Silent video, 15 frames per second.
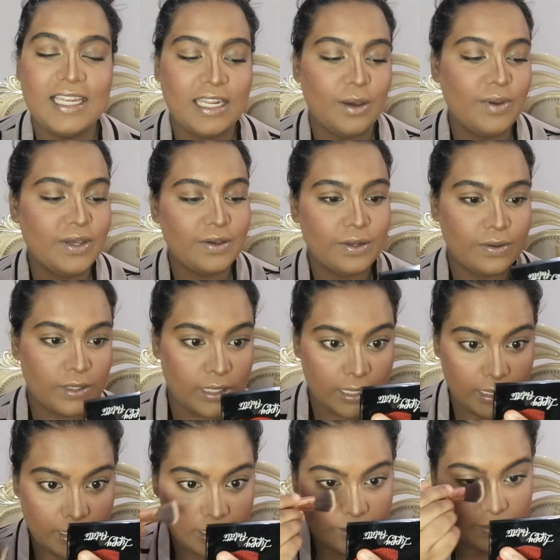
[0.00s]
Now we're going with a
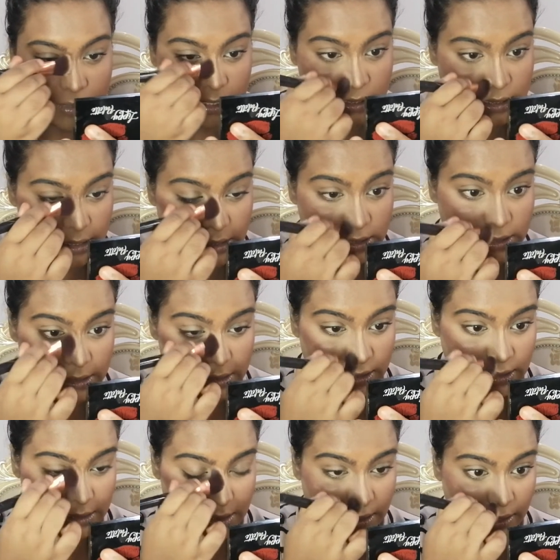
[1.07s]
clean brush and just
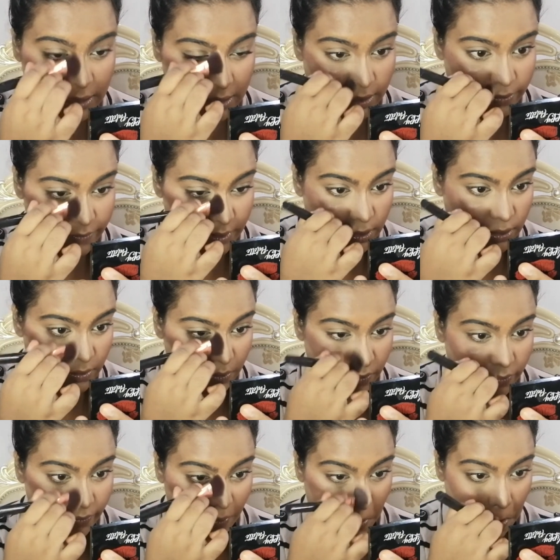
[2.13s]
dust everything off.